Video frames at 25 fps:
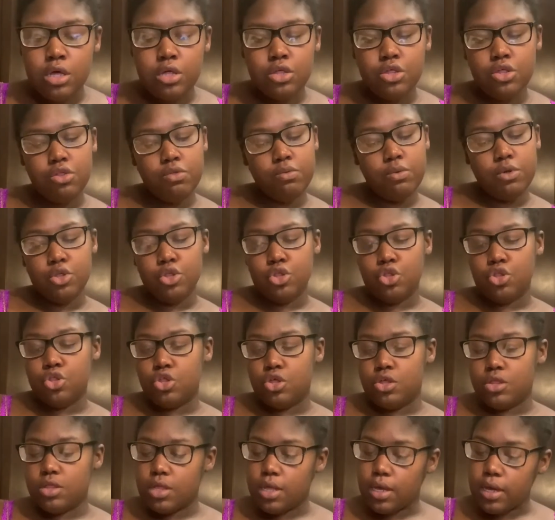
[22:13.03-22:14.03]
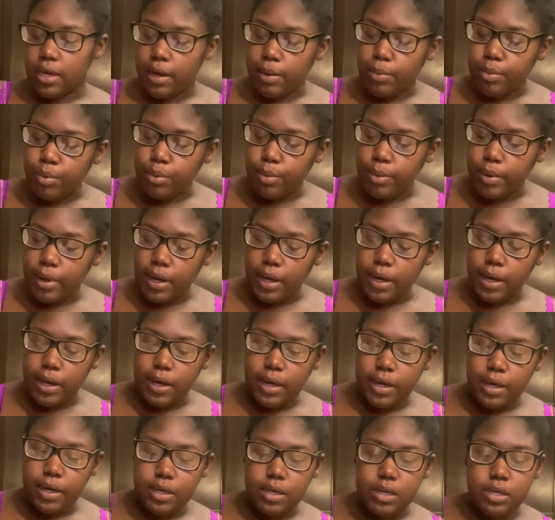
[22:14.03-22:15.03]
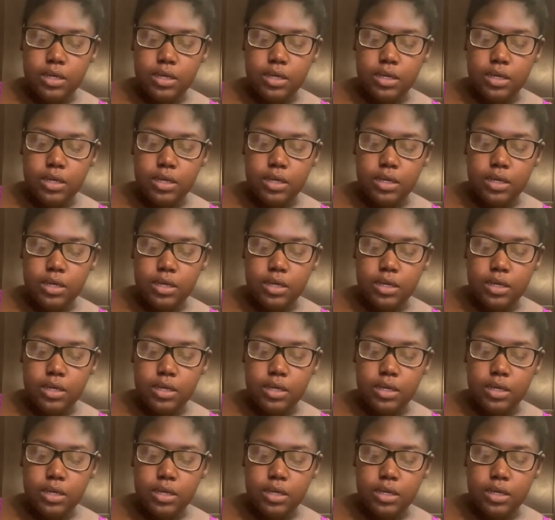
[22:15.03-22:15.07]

She smells just like apple pie.